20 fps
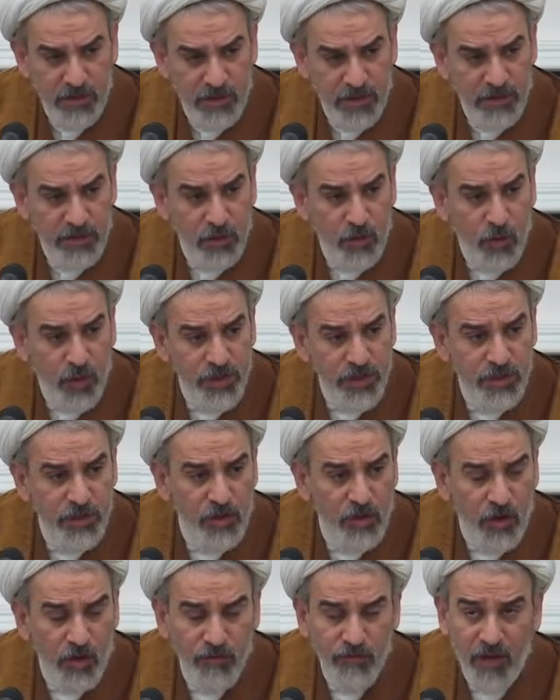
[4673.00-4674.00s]
It's a
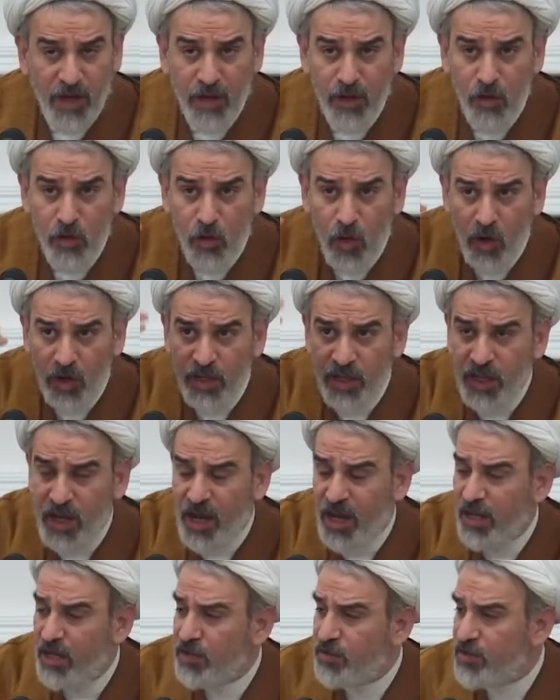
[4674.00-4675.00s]
question of unlocking
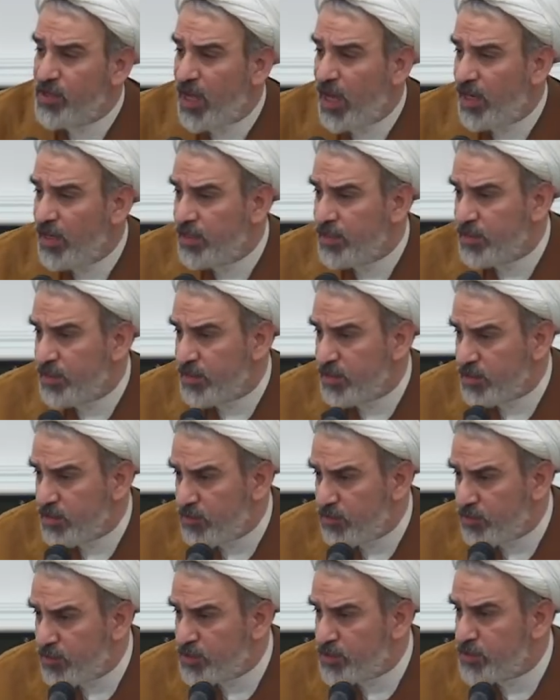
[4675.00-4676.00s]
higher reality,
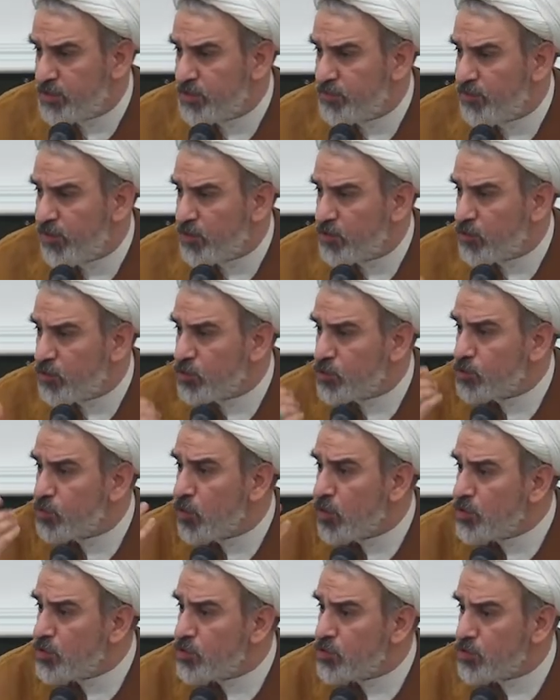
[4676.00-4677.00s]
which Fatrus
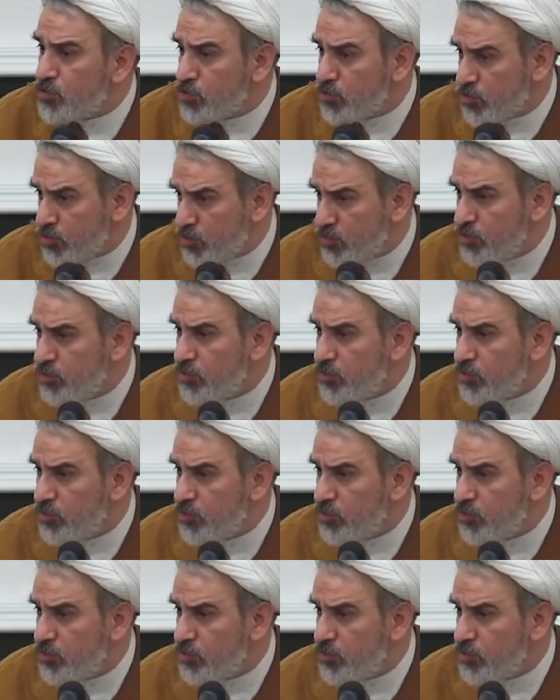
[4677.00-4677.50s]
wants to.